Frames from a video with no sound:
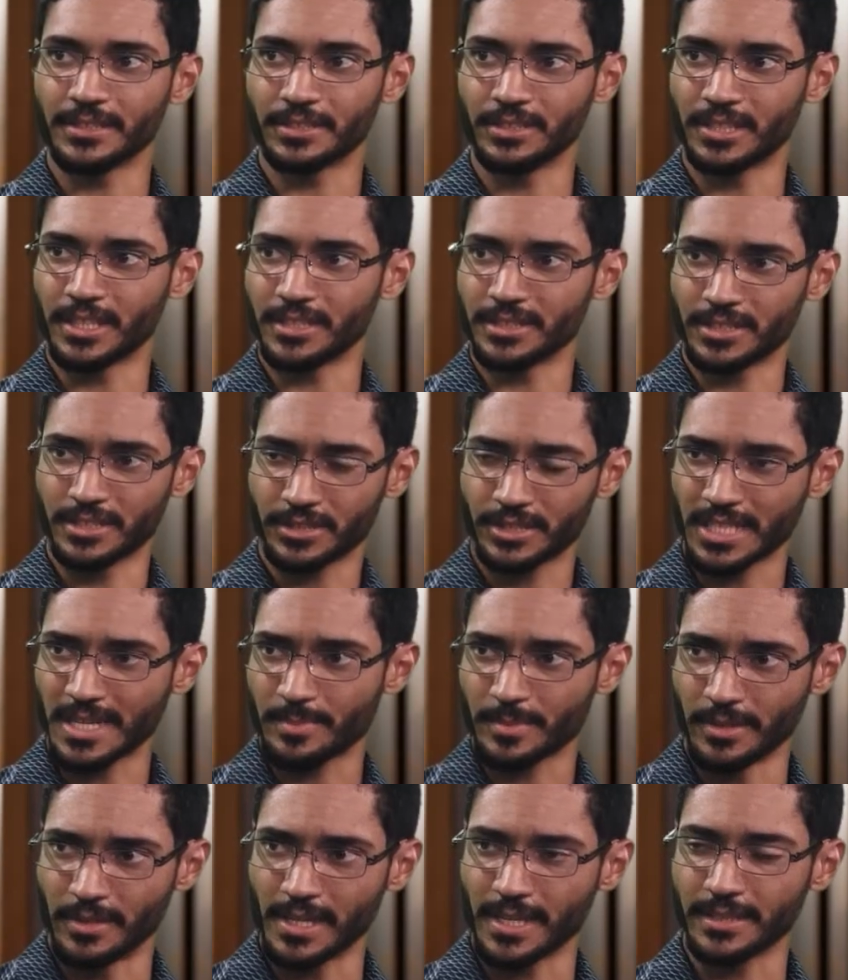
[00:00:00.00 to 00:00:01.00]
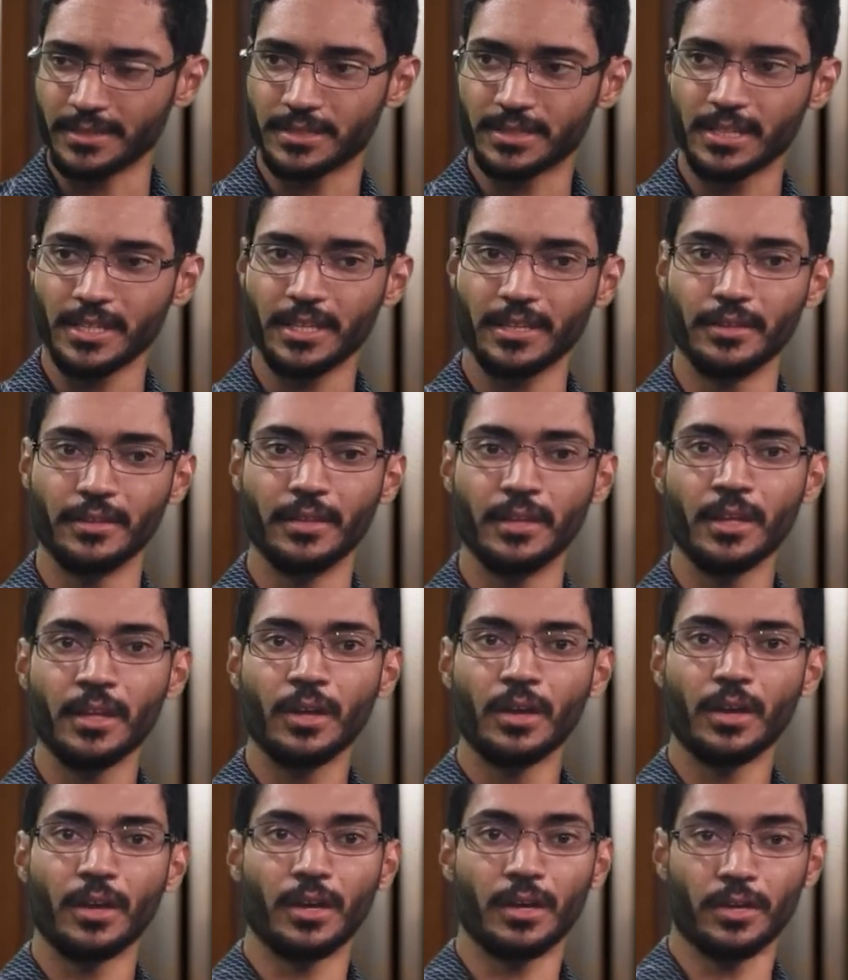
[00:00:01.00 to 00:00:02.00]
in Genesis chapter 19,
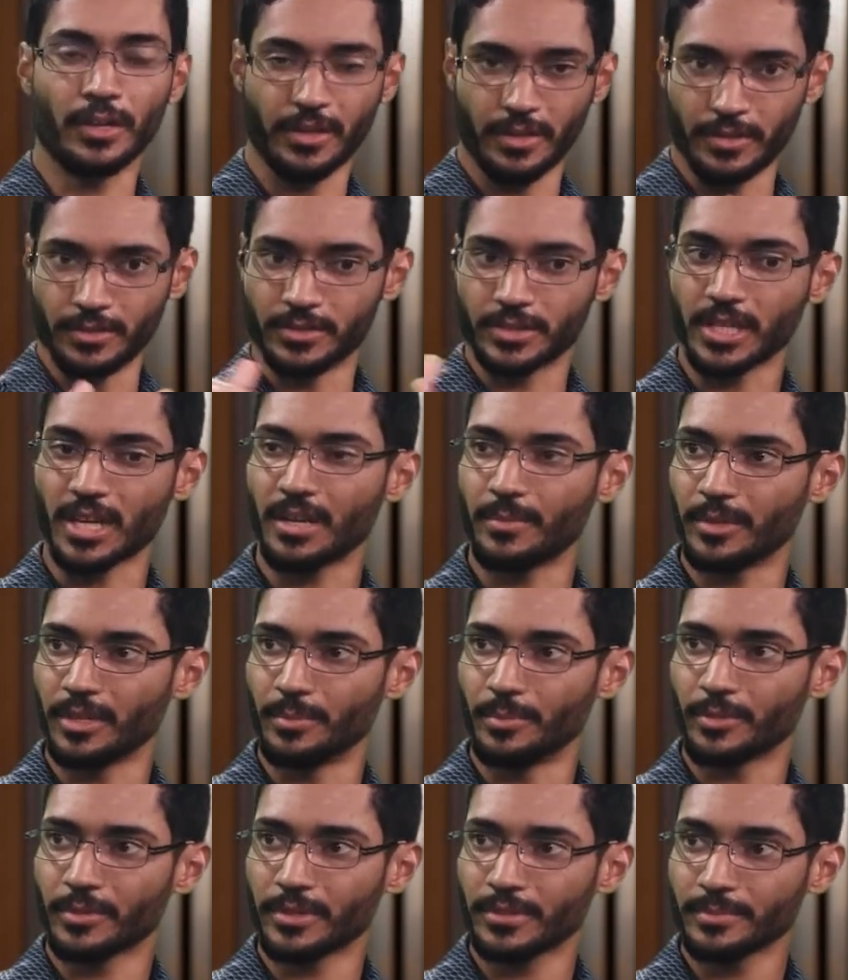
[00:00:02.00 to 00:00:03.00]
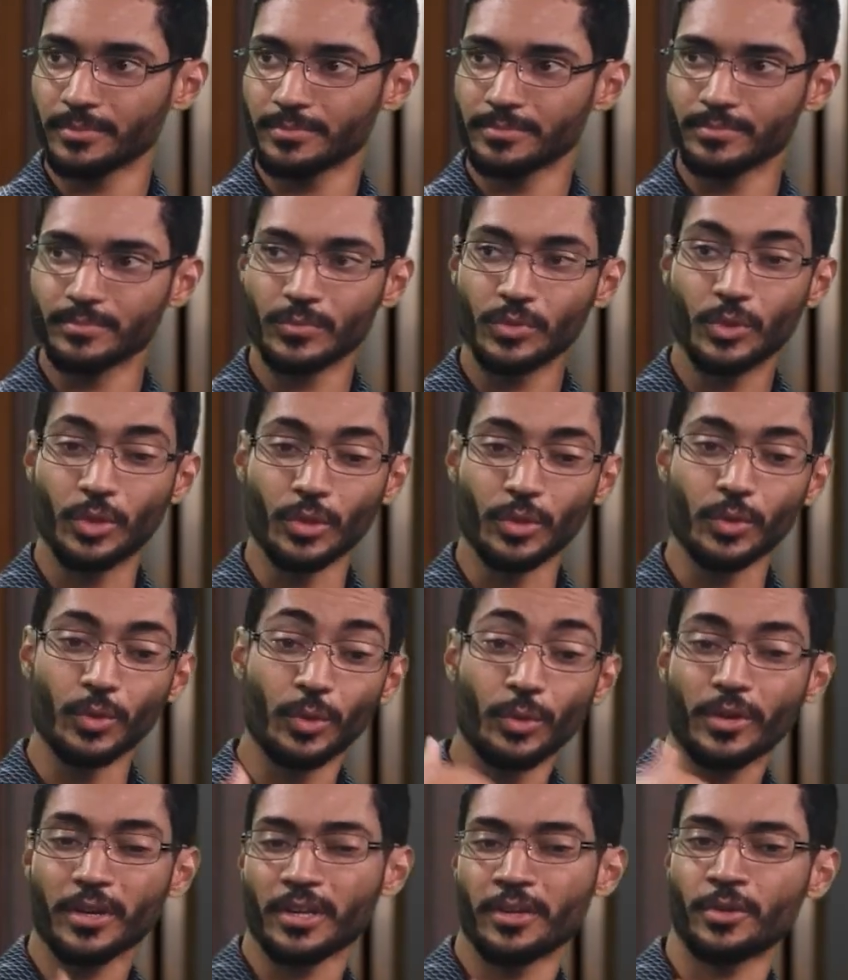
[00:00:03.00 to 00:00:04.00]
uh, in Sodom and Gomorrah, the
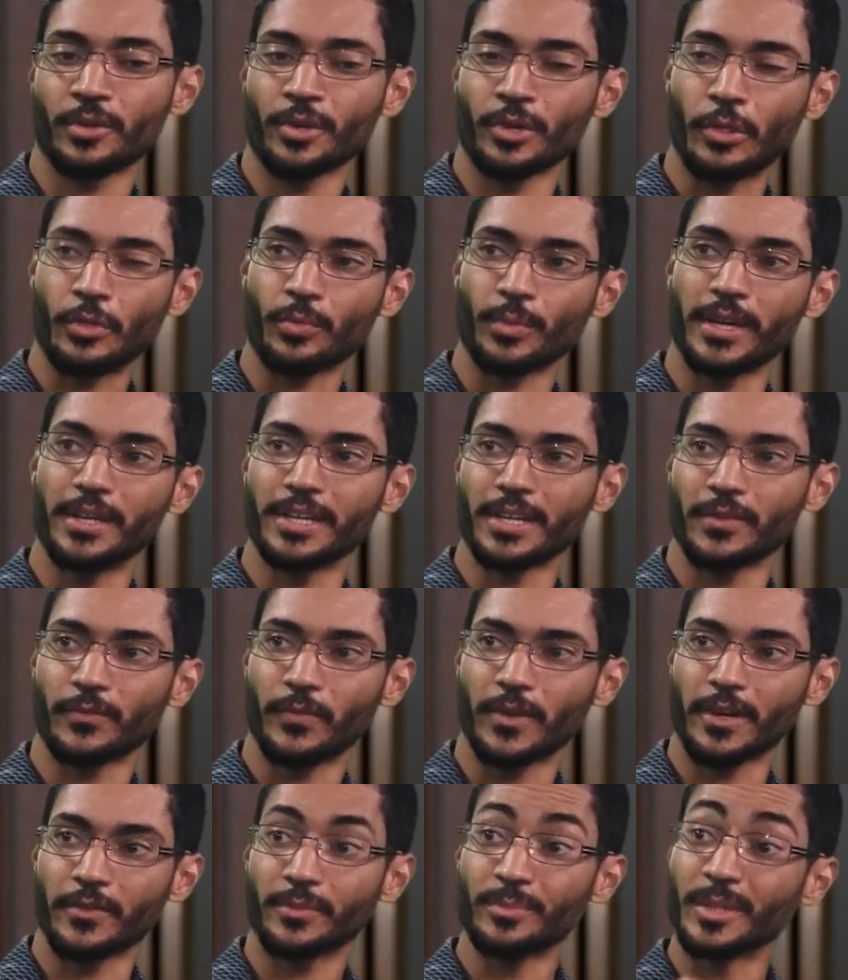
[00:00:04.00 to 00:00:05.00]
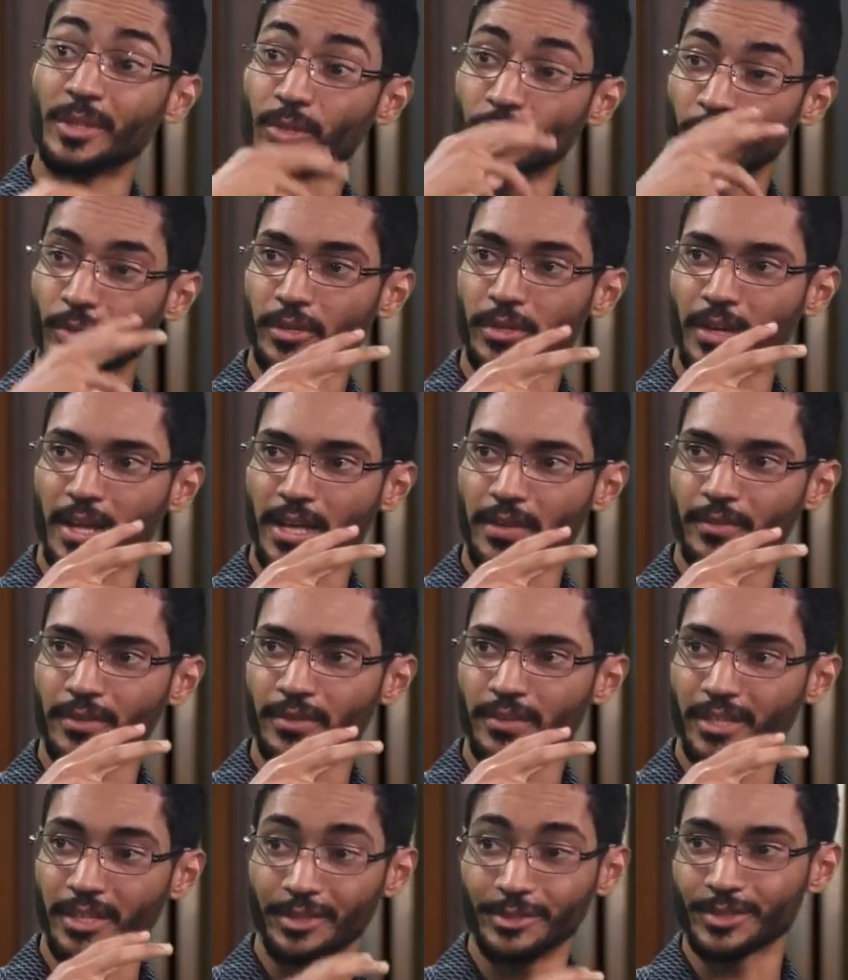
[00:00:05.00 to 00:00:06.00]
Lord on earth rained down fire from the Lord in heaven.
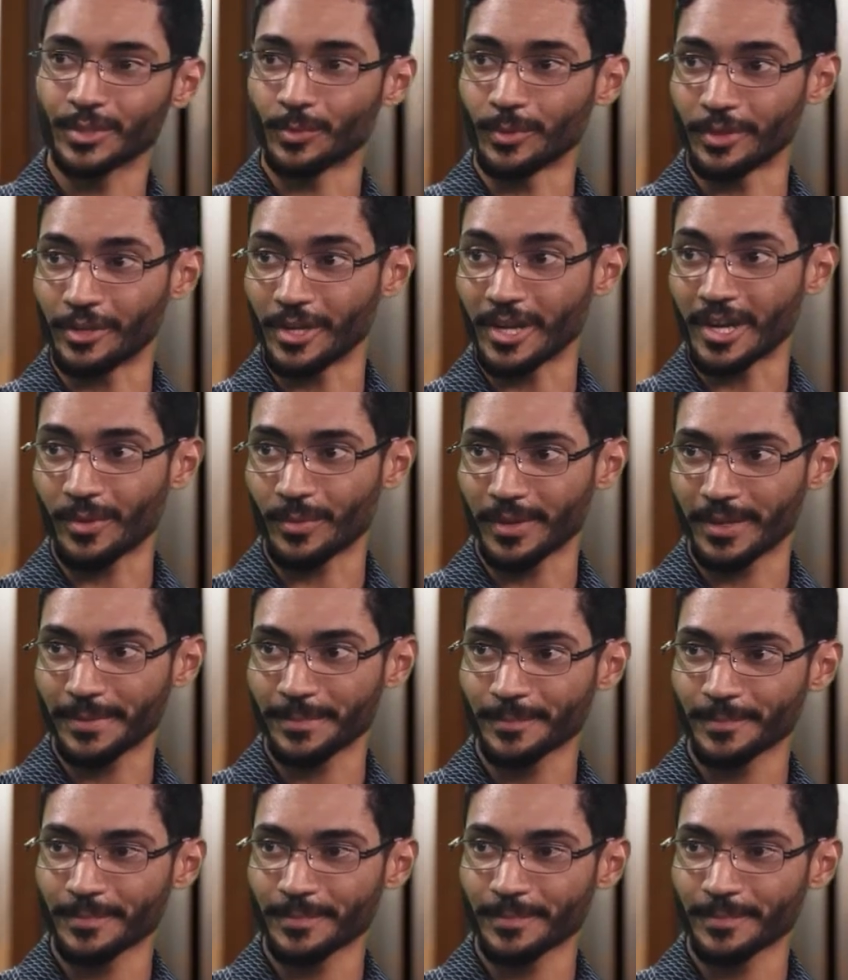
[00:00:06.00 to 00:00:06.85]
It used the word Yahweh.